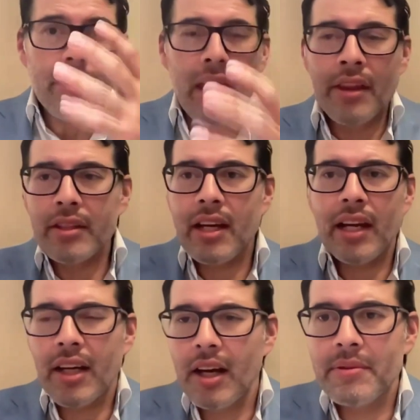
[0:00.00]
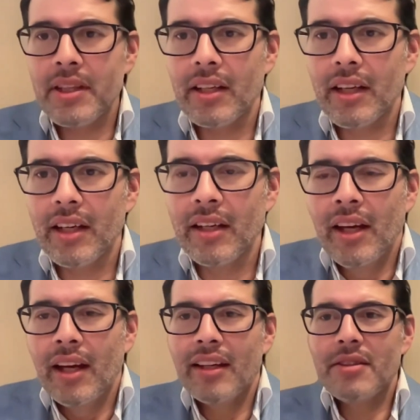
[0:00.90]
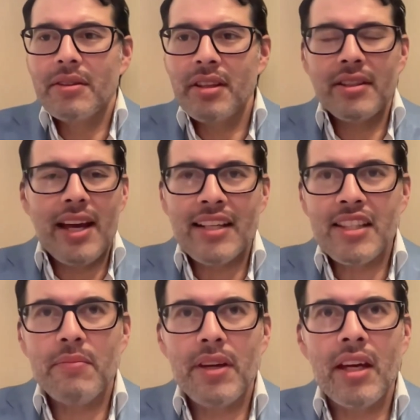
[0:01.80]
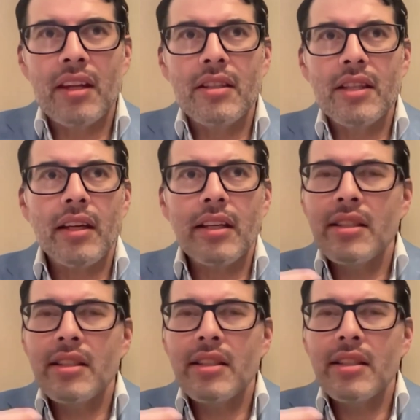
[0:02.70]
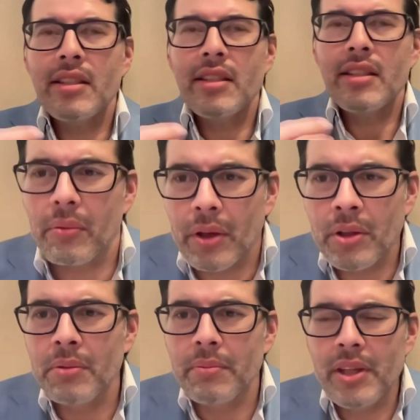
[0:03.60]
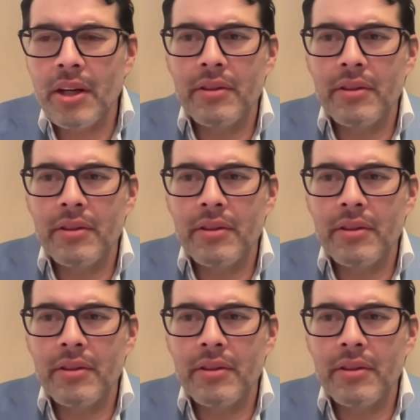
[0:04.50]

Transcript: and this guy comes and so he starts asking me, and he's like, tell me about your room.